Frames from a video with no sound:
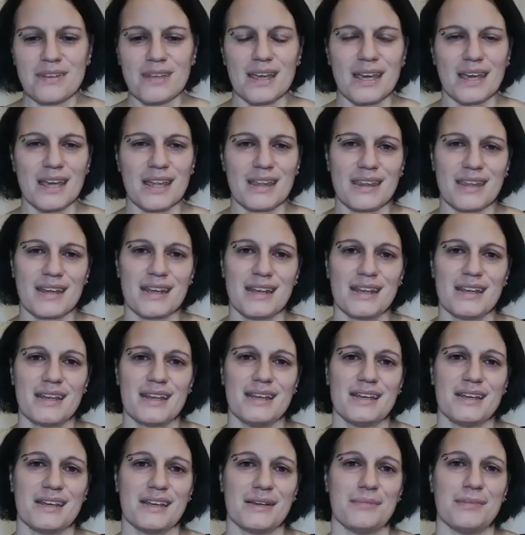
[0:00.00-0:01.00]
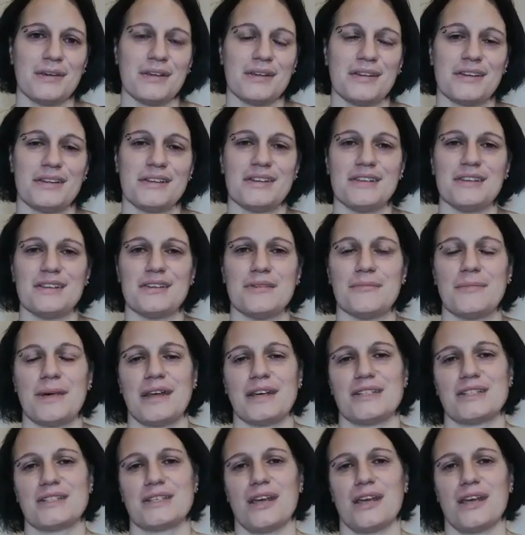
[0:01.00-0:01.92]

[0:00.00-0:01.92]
And then the inability to manage